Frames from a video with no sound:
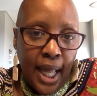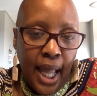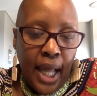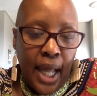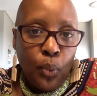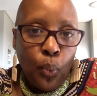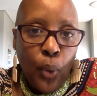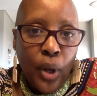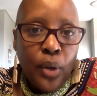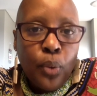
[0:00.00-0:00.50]

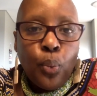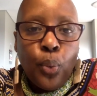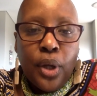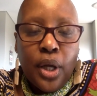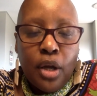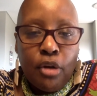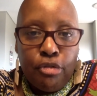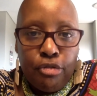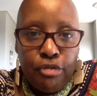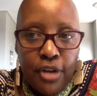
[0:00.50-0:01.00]
And when
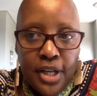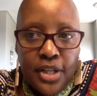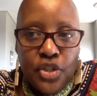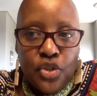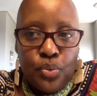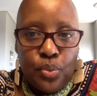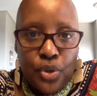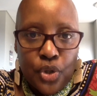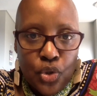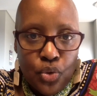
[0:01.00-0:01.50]
we are
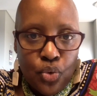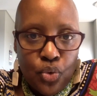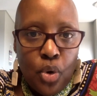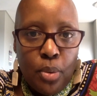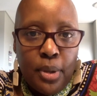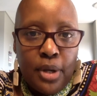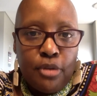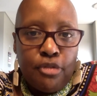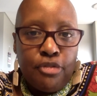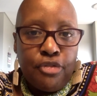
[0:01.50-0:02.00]
faced with
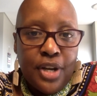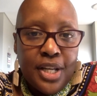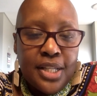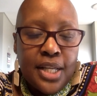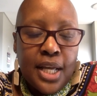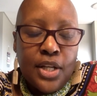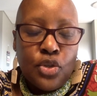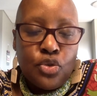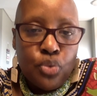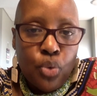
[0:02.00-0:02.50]
trauma,
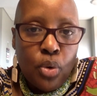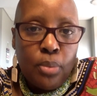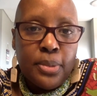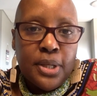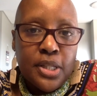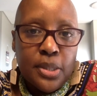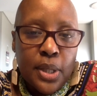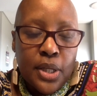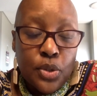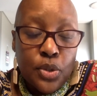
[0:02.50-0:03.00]
and trauma
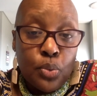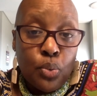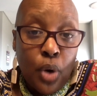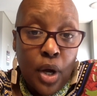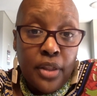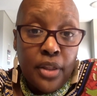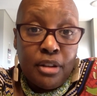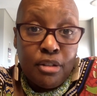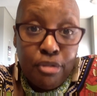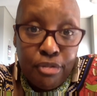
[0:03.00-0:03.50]
is
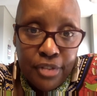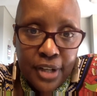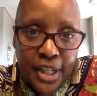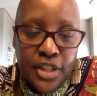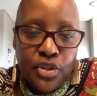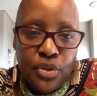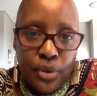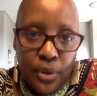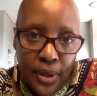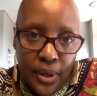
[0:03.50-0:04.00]
rather
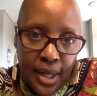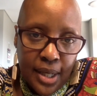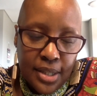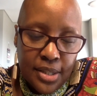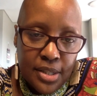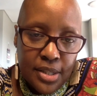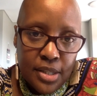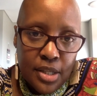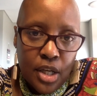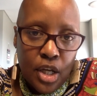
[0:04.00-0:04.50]
inflicted on
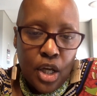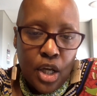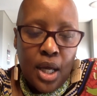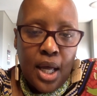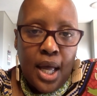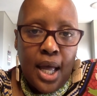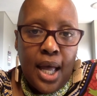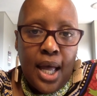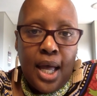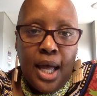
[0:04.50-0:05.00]
us,
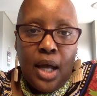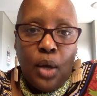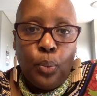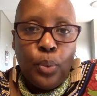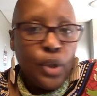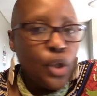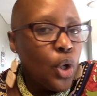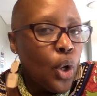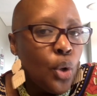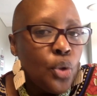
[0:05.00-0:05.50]

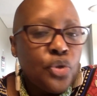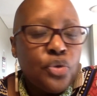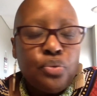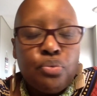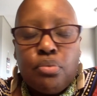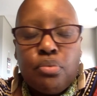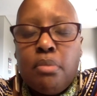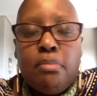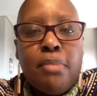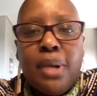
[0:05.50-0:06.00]
we go
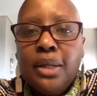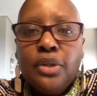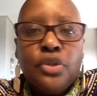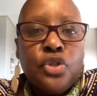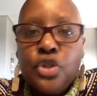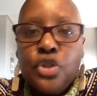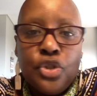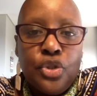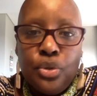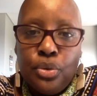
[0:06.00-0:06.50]
through a
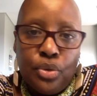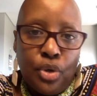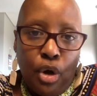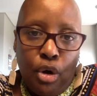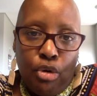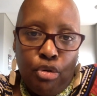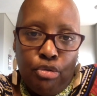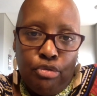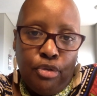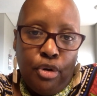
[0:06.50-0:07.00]
multitude
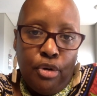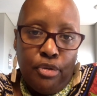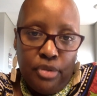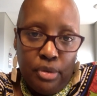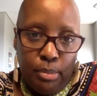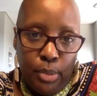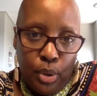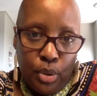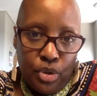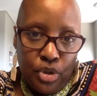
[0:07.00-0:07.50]
of
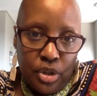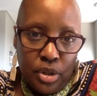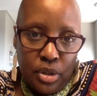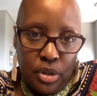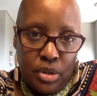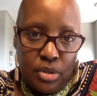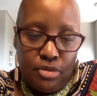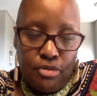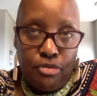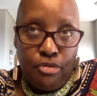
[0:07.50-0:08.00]

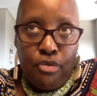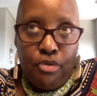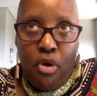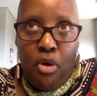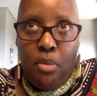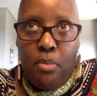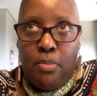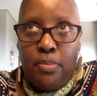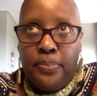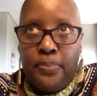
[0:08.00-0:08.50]
emotions,
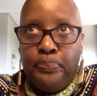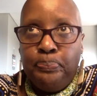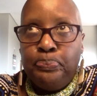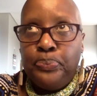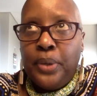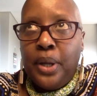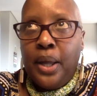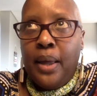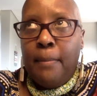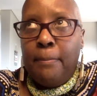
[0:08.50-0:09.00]
from
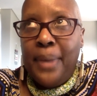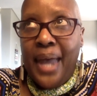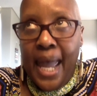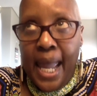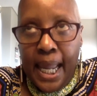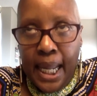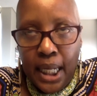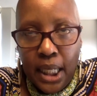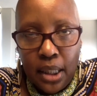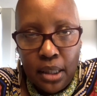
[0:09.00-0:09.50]

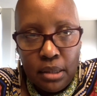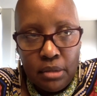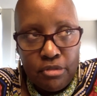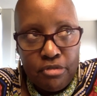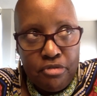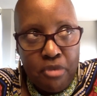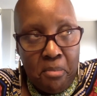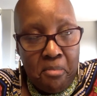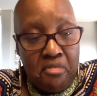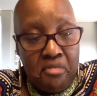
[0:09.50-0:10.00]
pain,
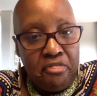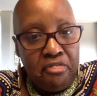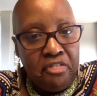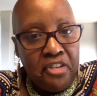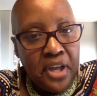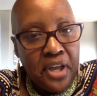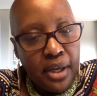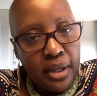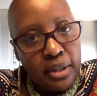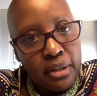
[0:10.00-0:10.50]
from
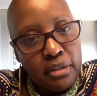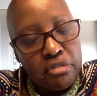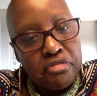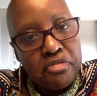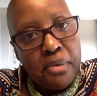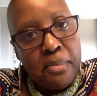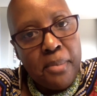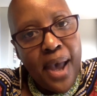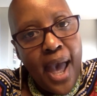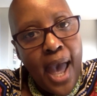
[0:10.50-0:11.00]
fear,
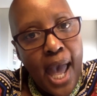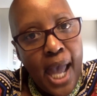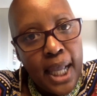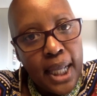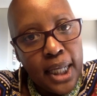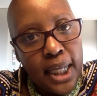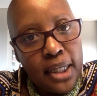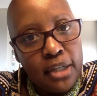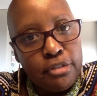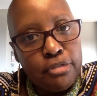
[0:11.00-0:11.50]
from
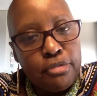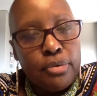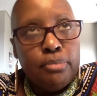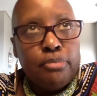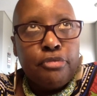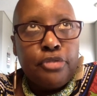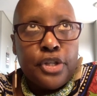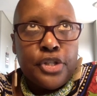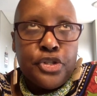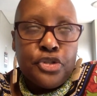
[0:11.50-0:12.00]
anger, from
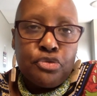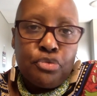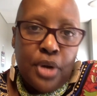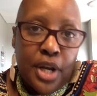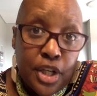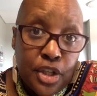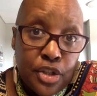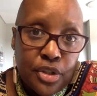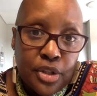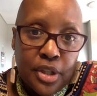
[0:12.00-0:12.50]

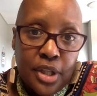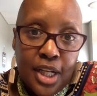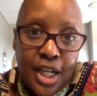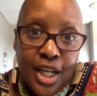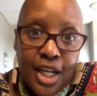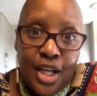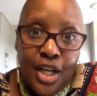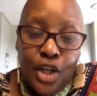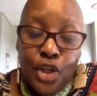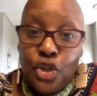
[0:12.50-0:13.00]
frustration,
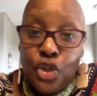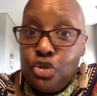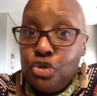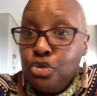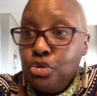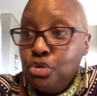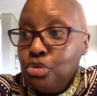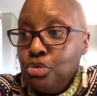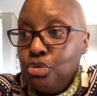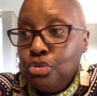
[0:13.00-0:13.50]

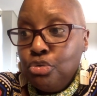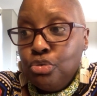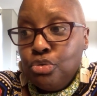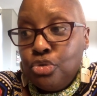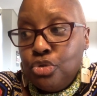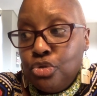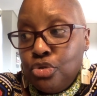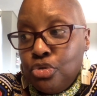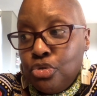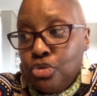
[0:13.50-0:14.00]
to
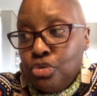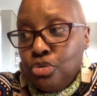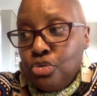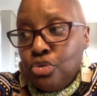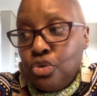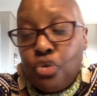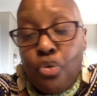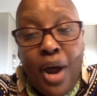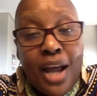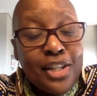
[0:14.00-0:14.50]

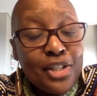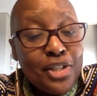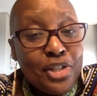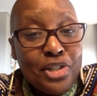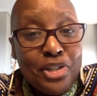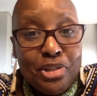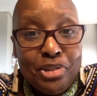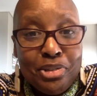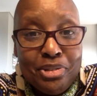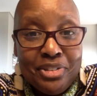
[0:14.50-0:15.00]

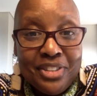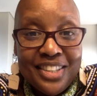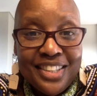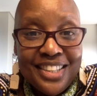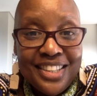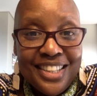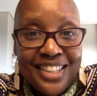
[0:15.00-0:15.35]
gratitude,